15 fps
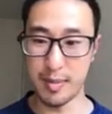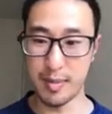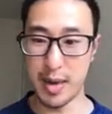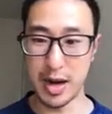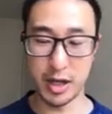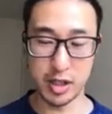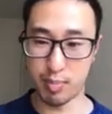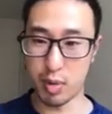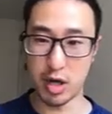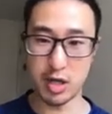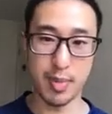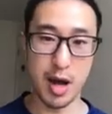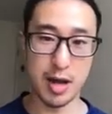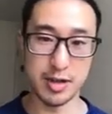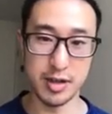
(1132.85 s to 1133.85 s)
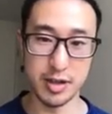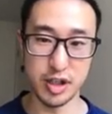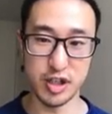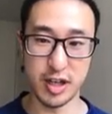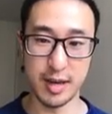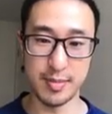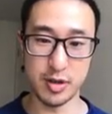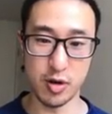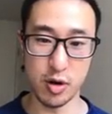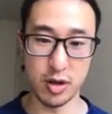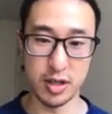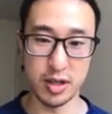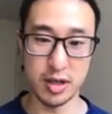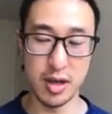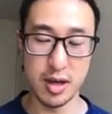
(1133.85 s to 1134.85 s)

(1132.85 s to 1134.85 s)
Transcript: might just brush past and just keep scrolling.